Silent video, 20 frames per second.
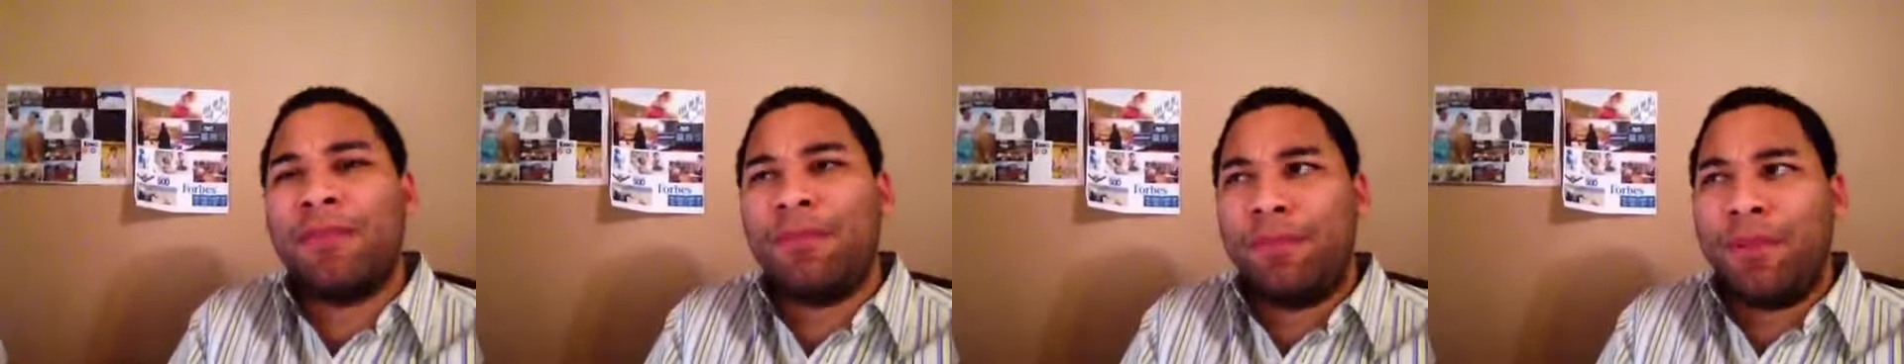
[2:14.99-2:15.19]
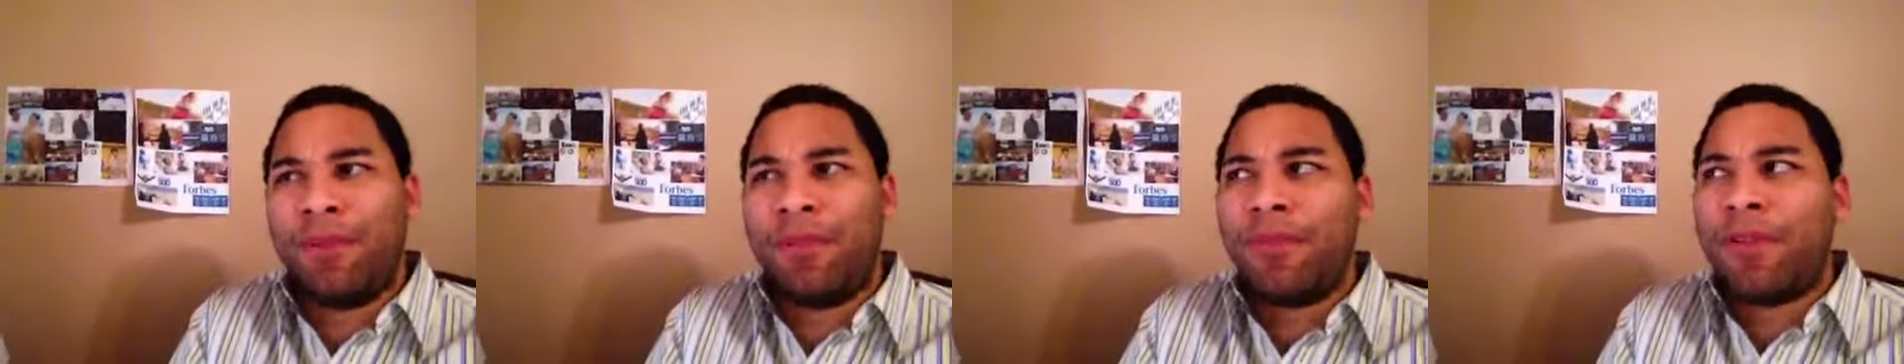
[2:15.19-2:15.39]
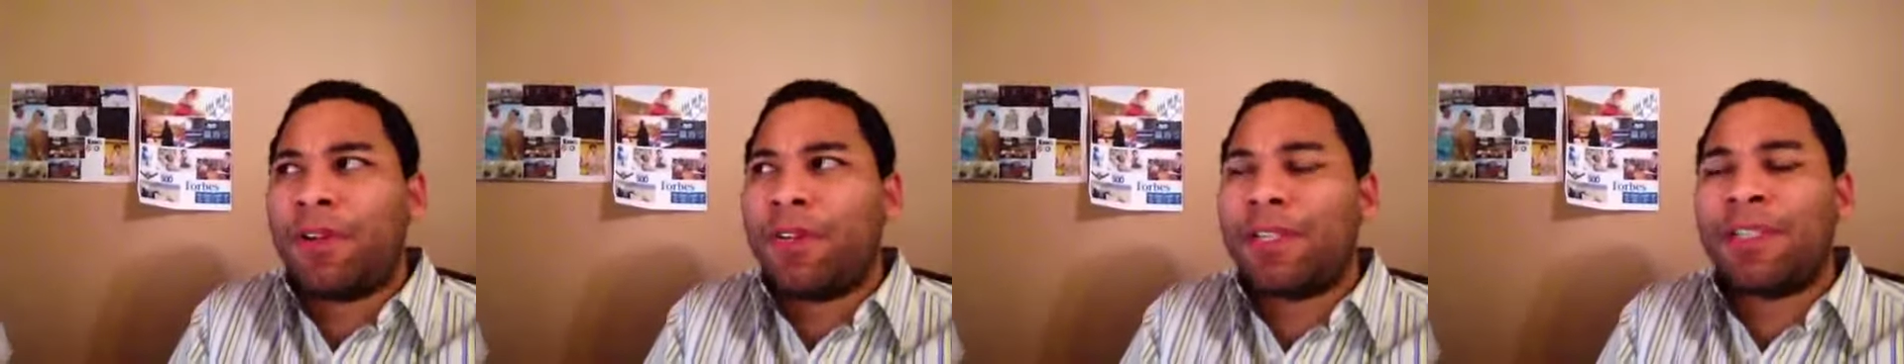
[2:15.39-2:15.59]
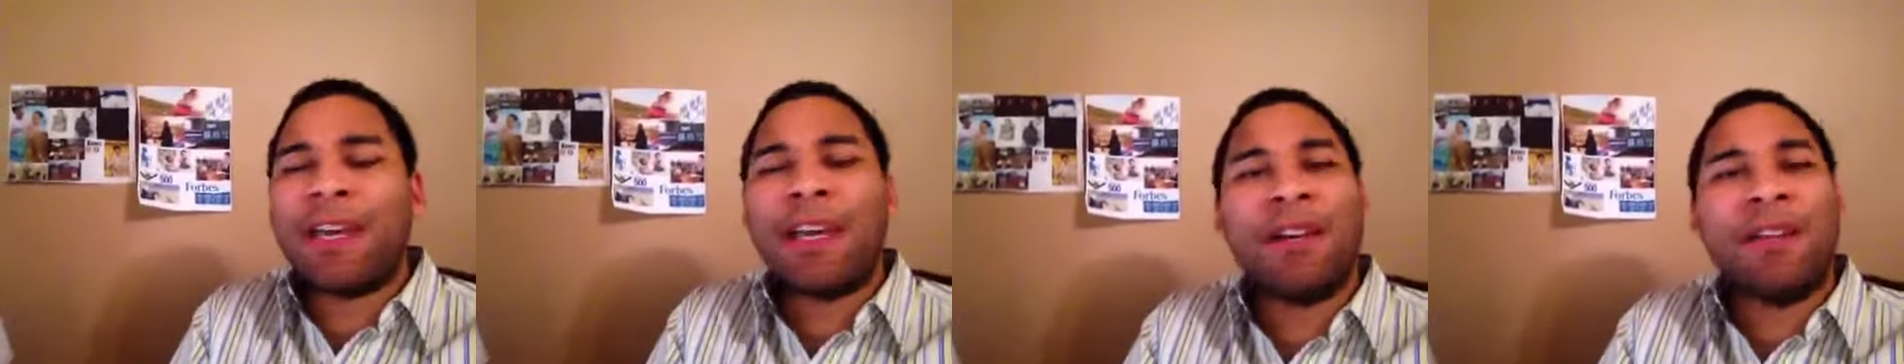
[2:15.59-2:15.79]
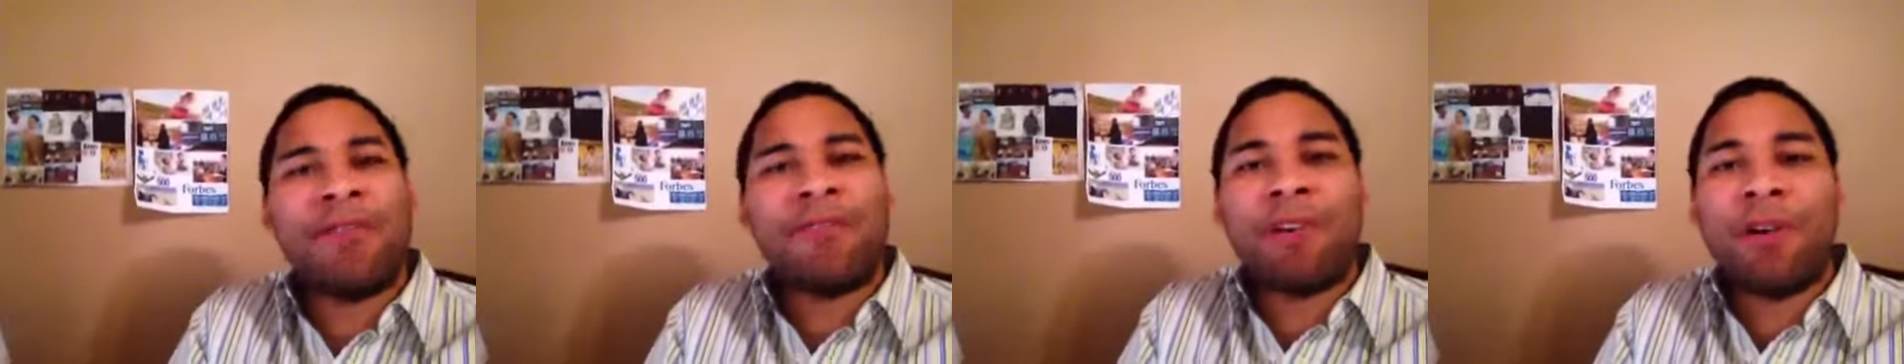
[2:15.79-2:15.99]
before
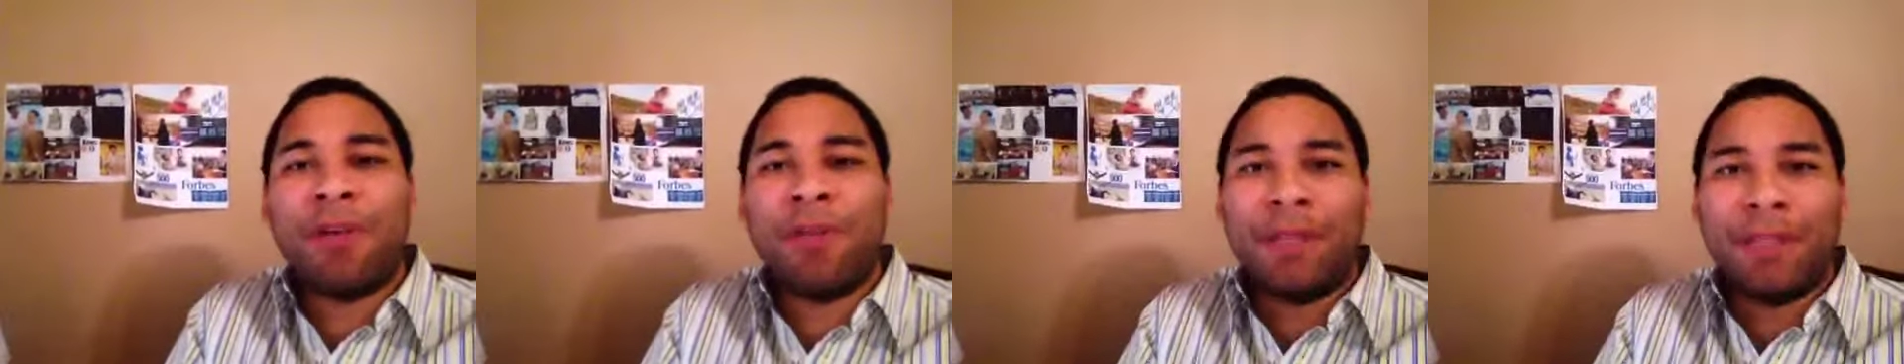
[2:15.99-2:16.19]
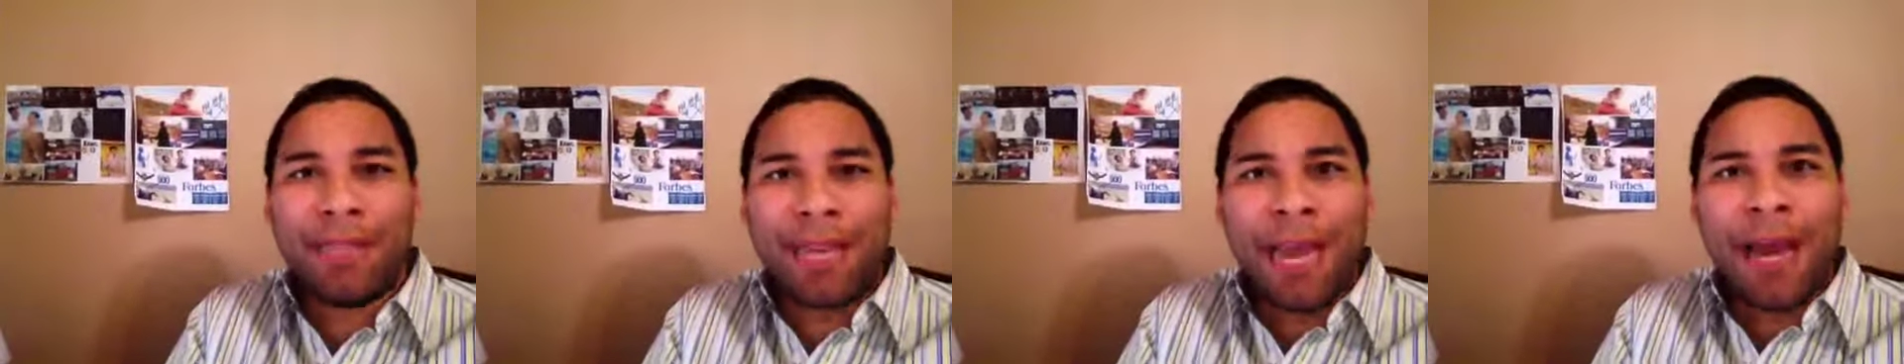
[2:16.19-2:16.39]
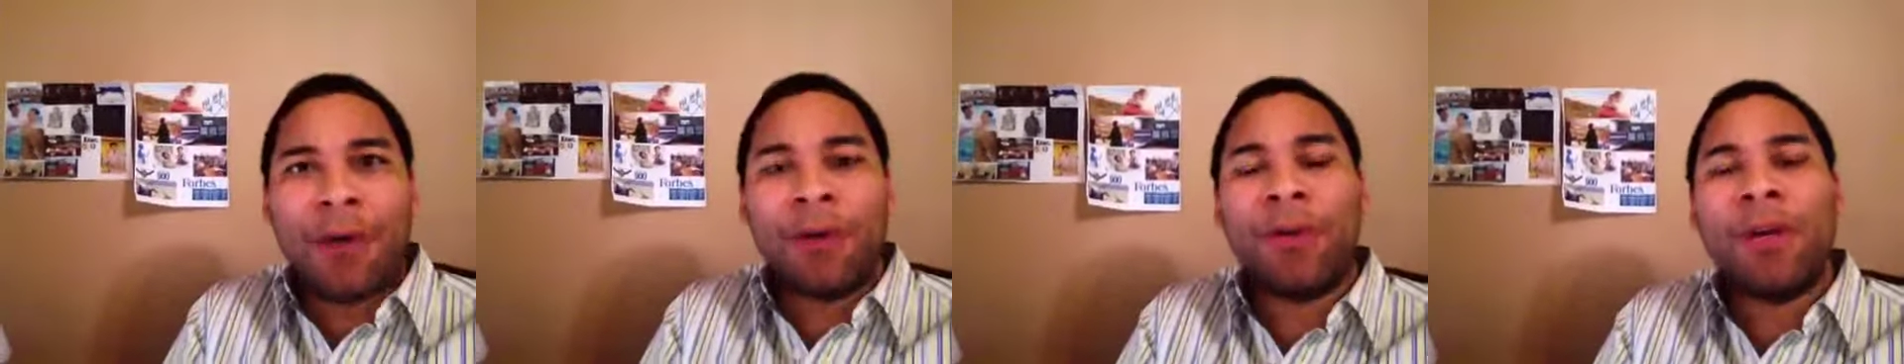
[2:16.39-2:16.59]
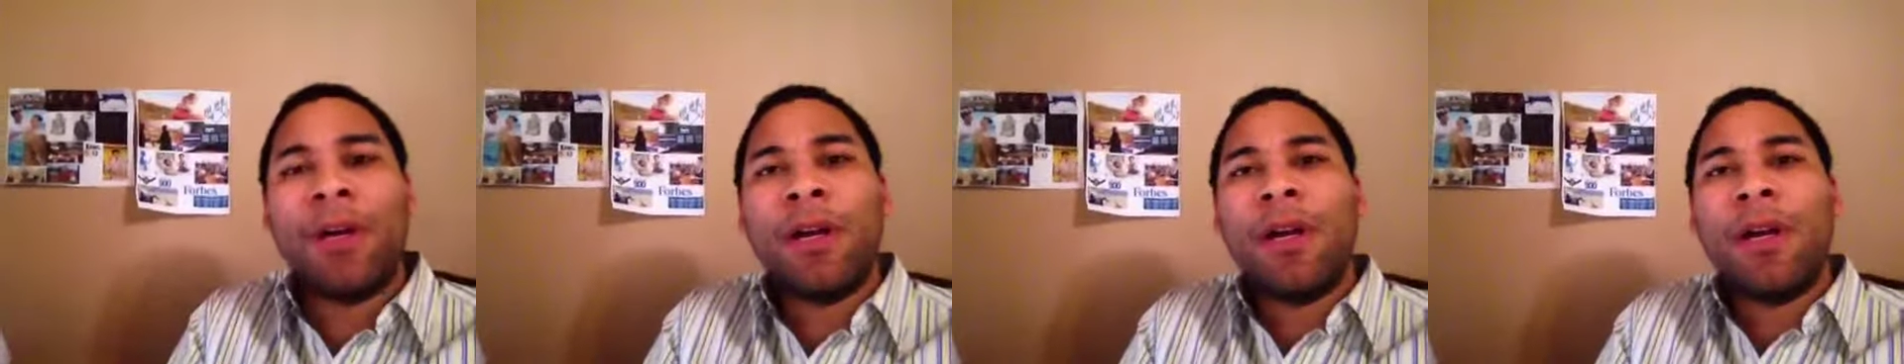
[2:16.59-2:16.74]
deciding to throw in the towel.